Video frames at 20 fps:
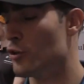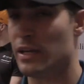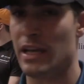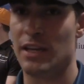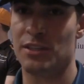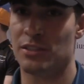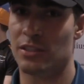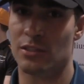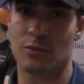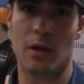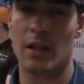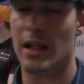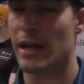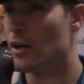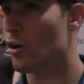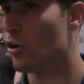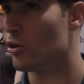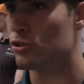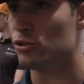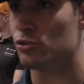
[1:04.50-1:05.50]
occasions as well, I
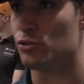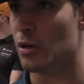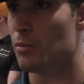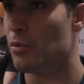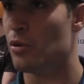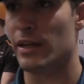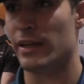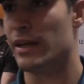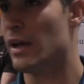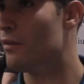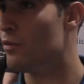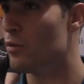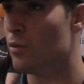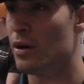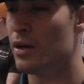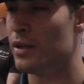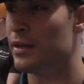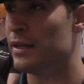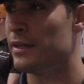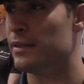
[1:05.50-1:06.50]
caused trouble like
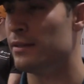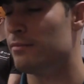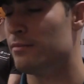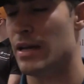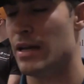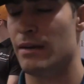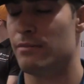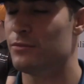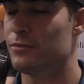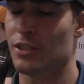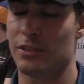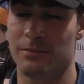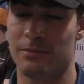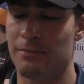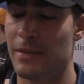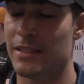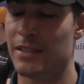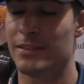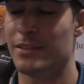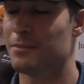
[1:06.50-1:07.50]
everyone, and yeah, just
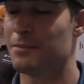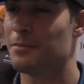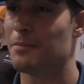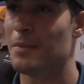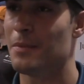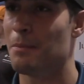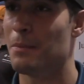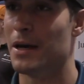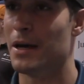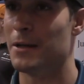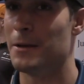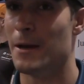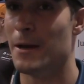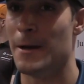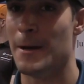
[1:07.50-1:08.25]
messy. But